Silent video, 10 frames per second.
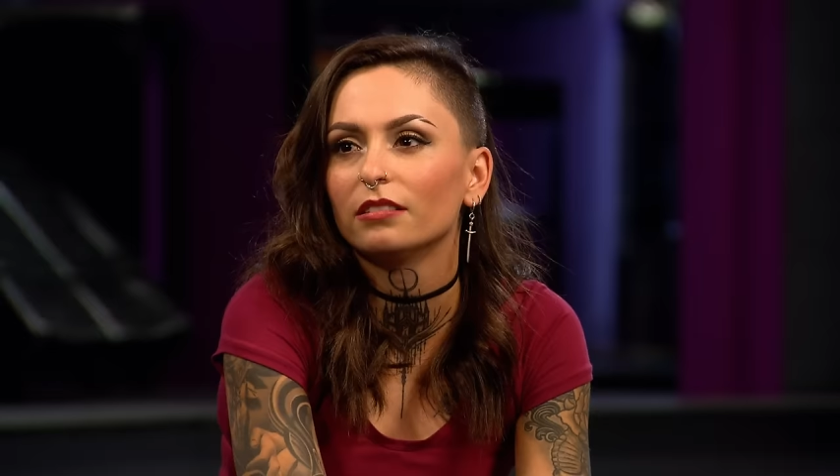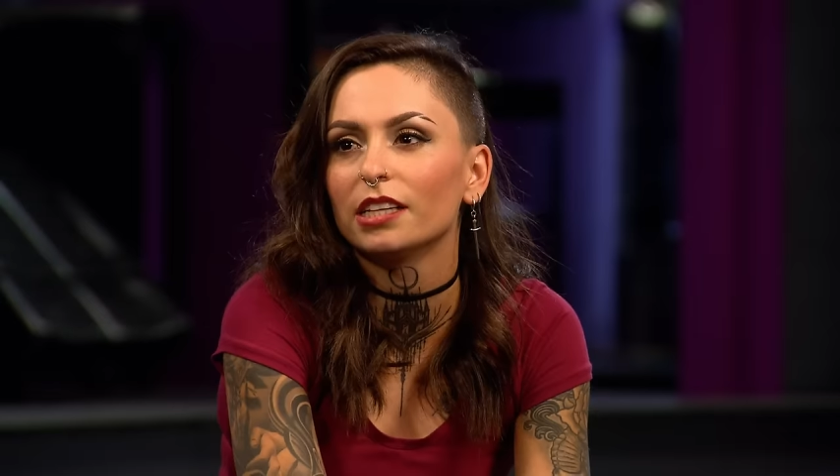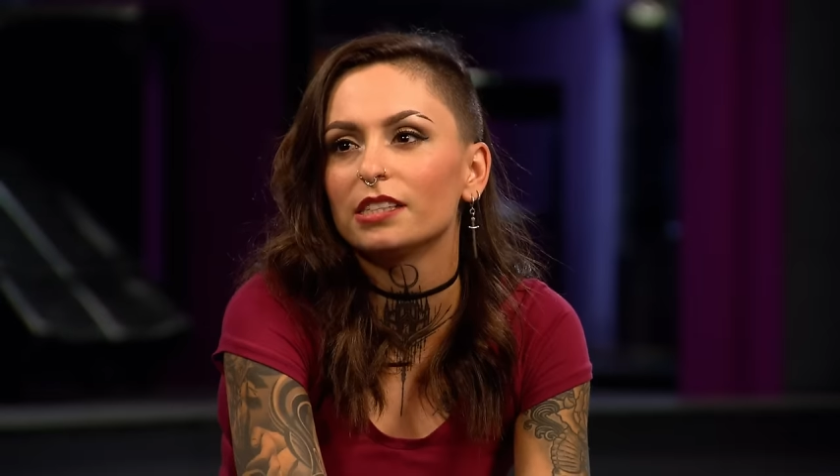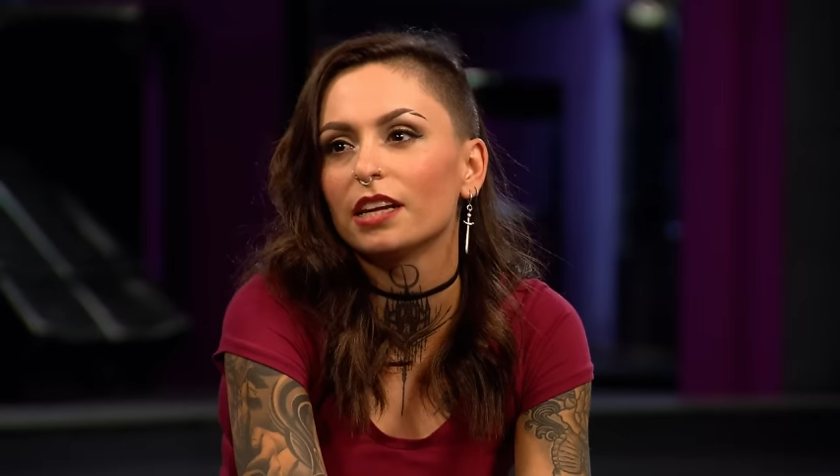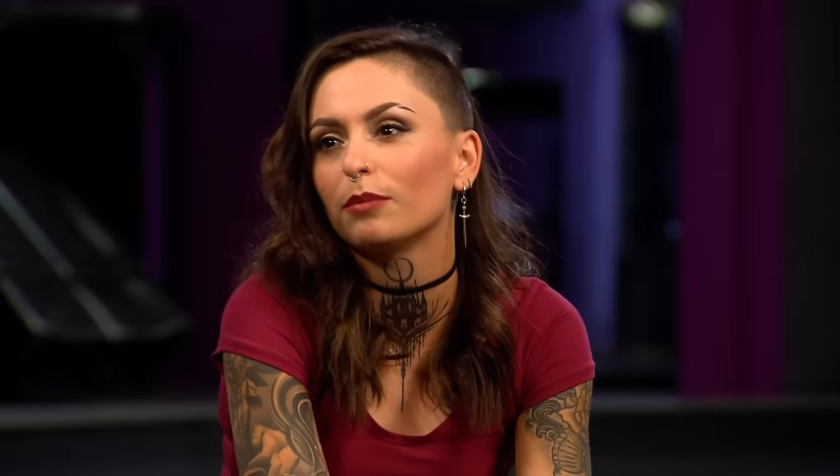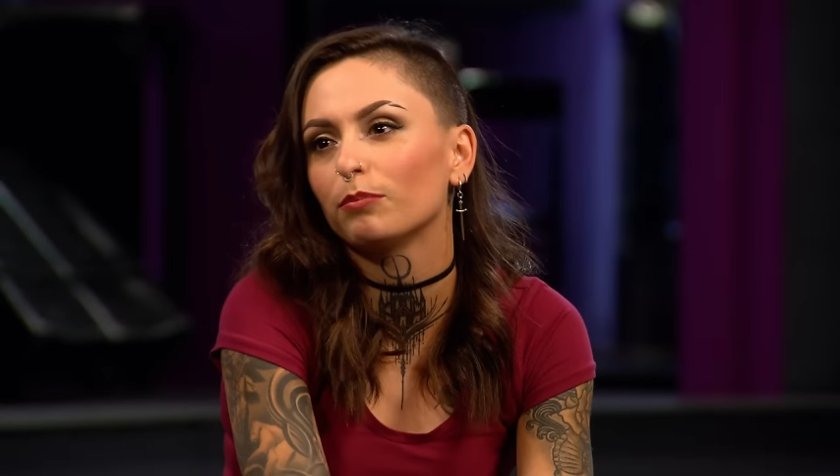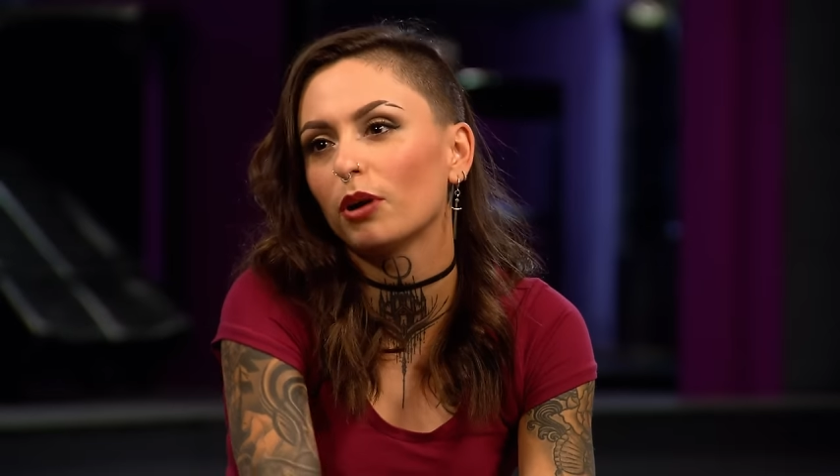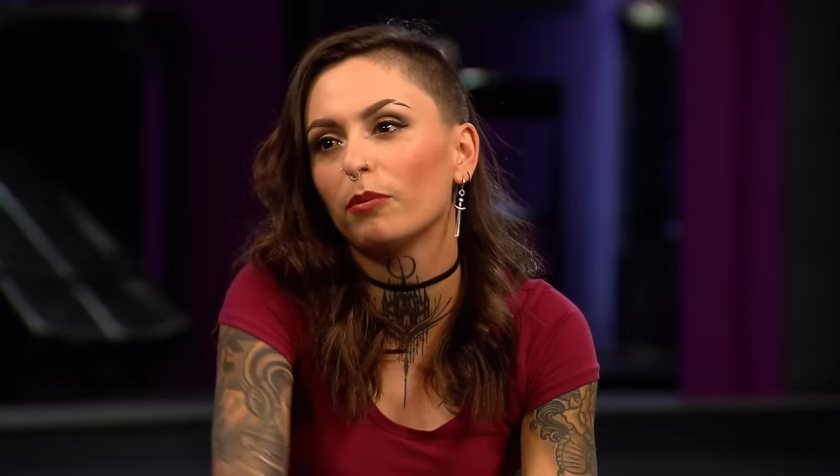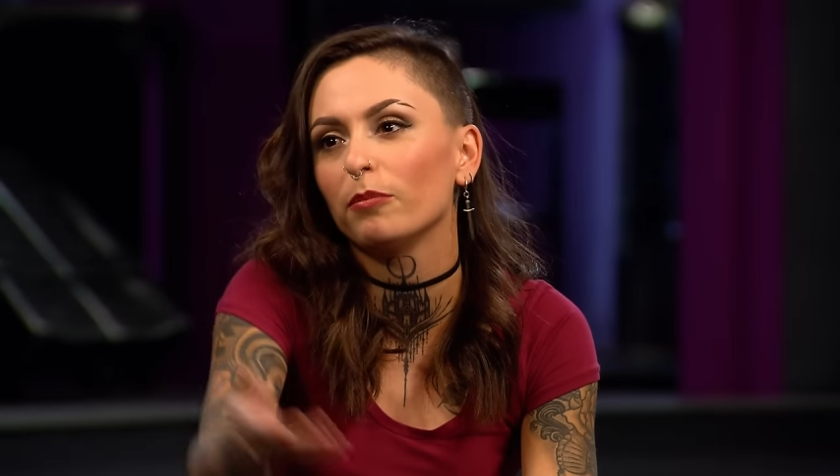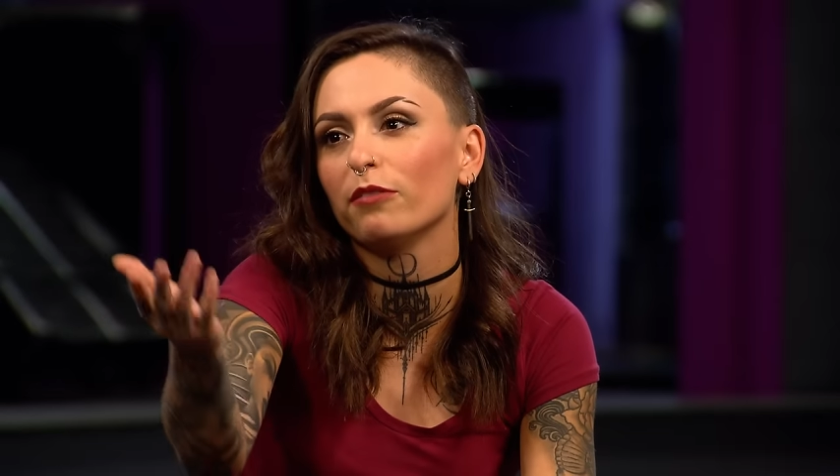That's like
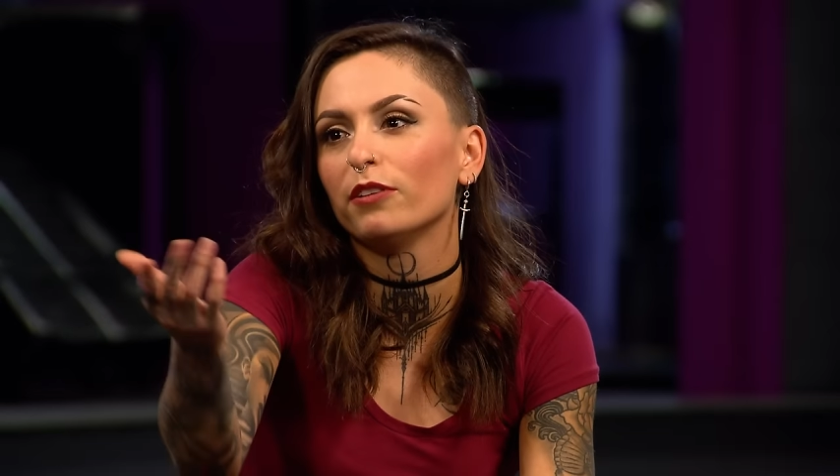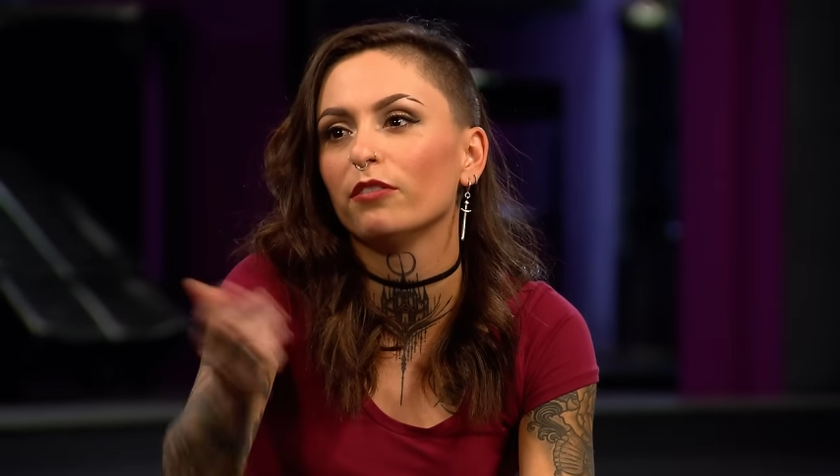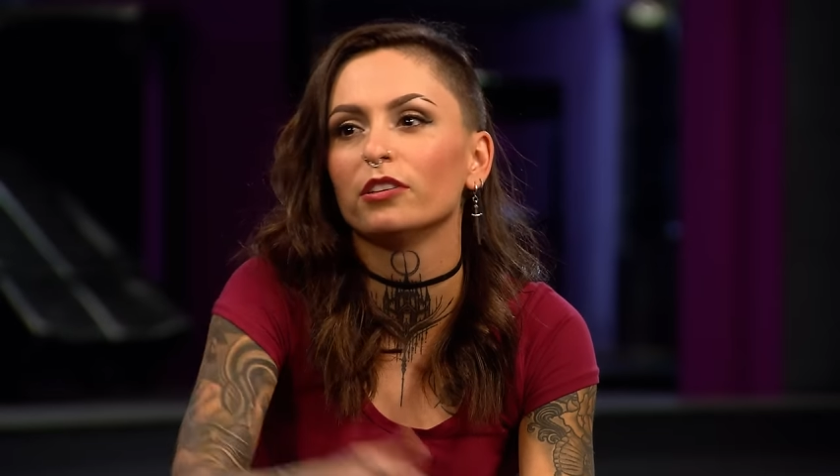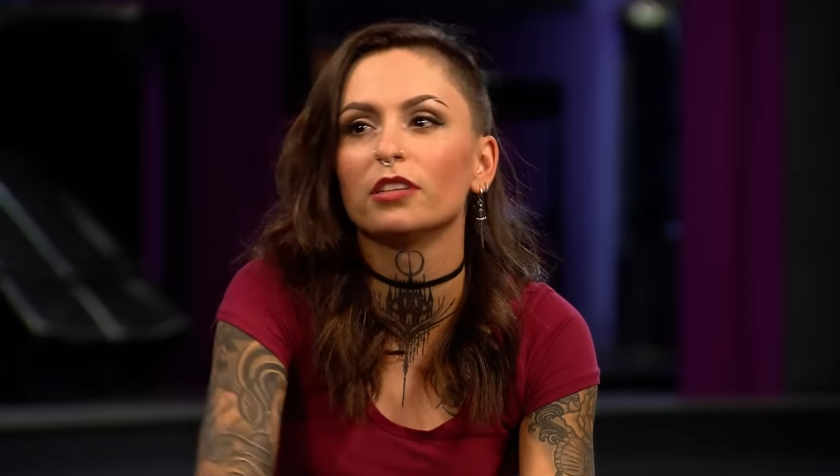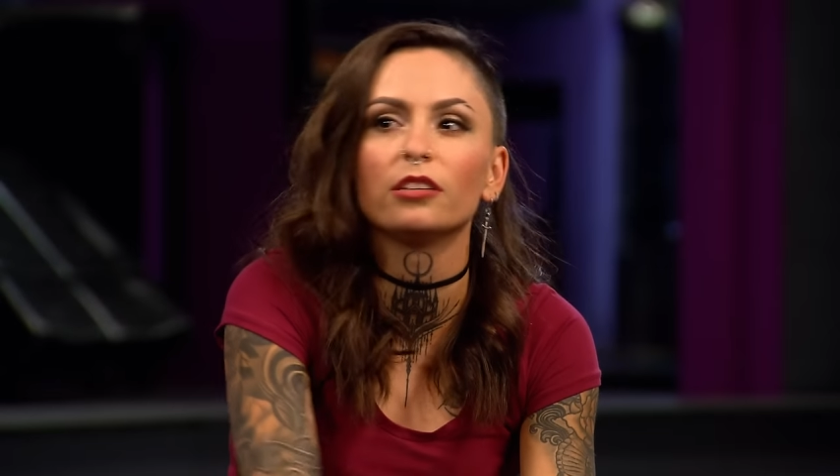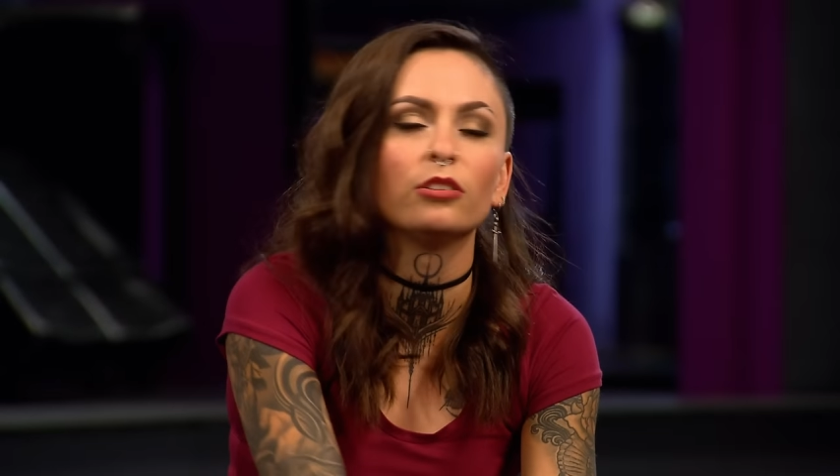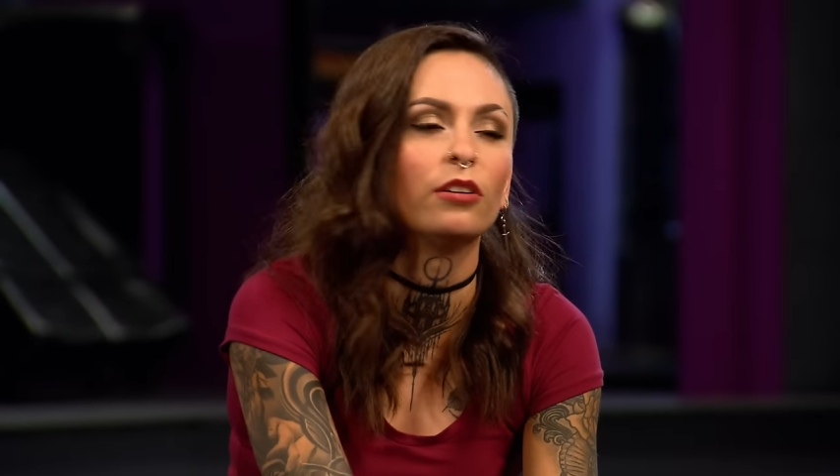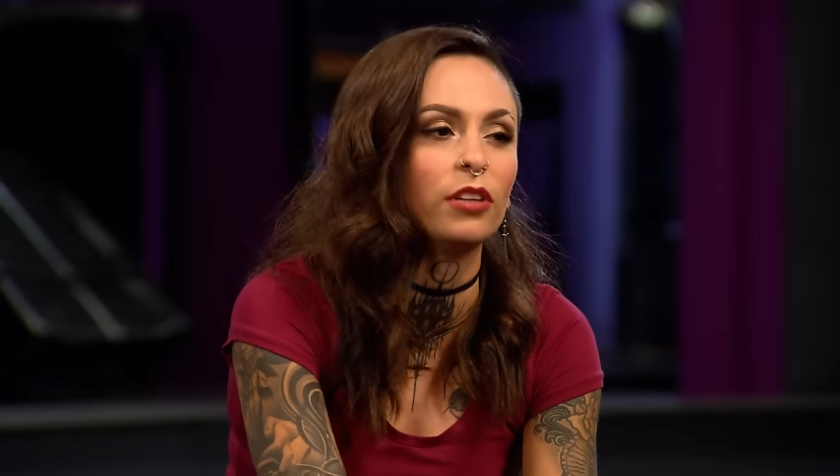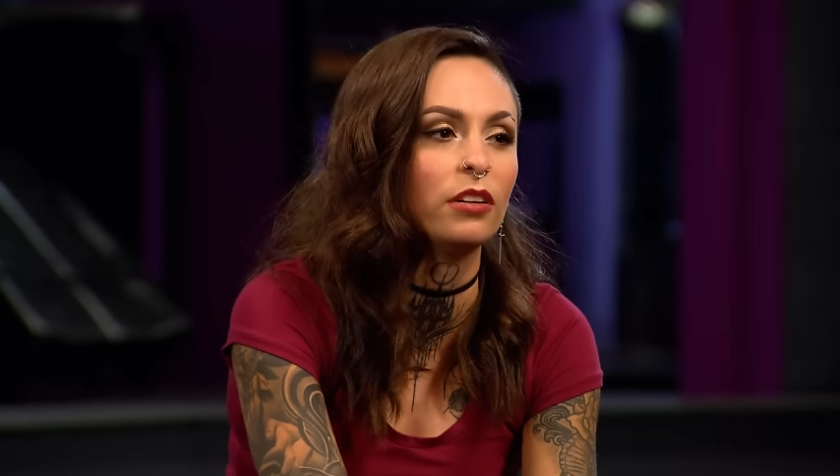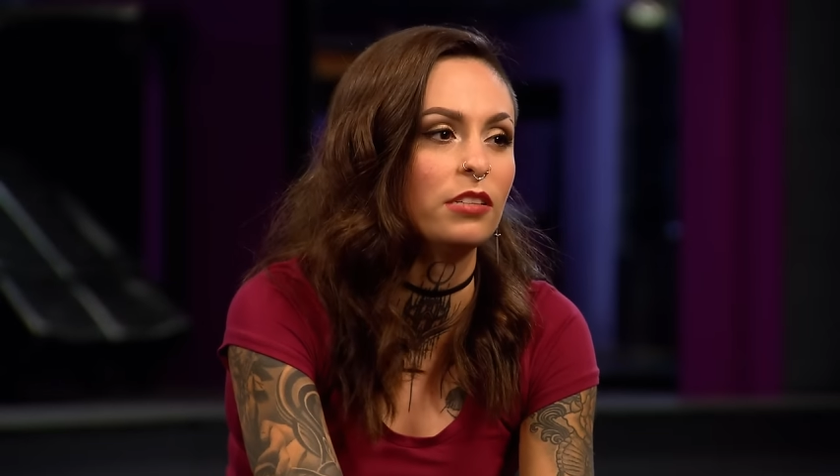probably my favorite tattoo I've
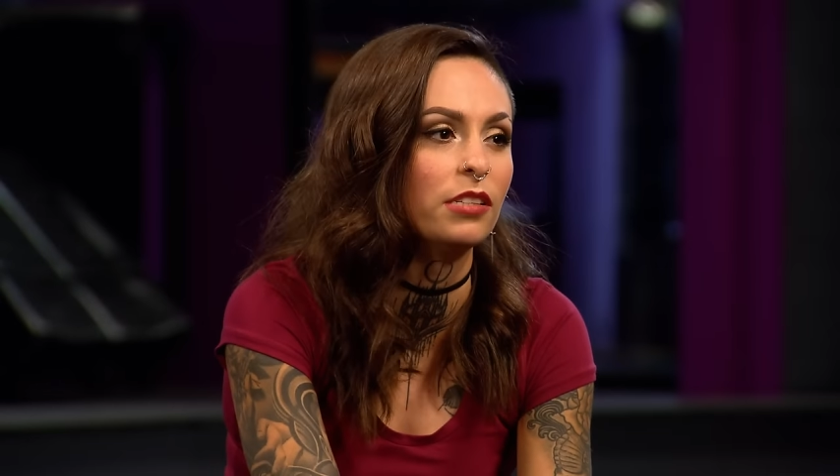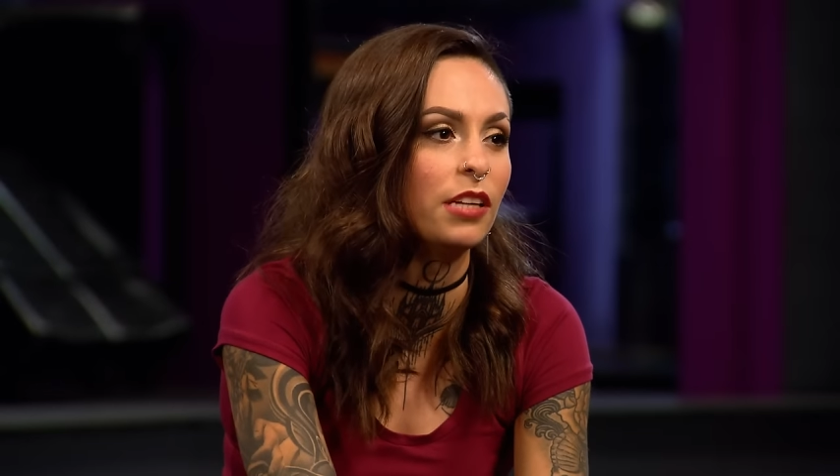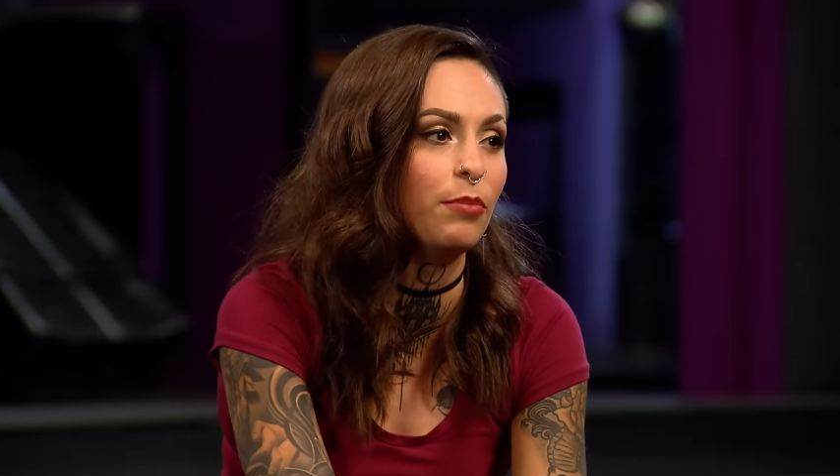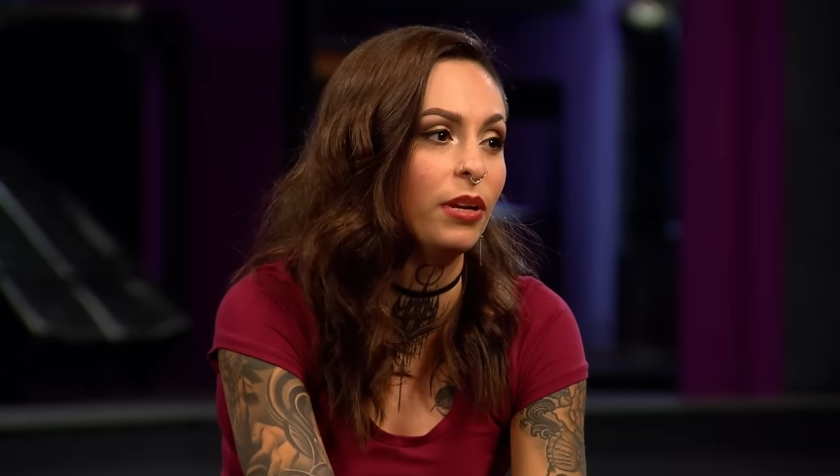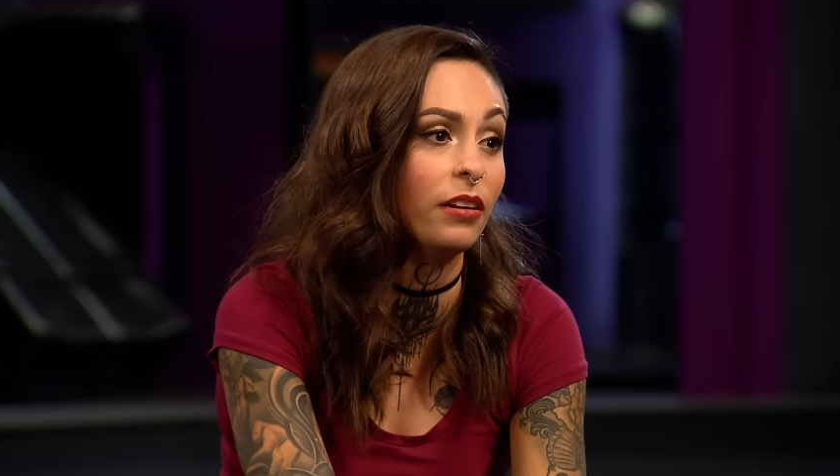done since I've been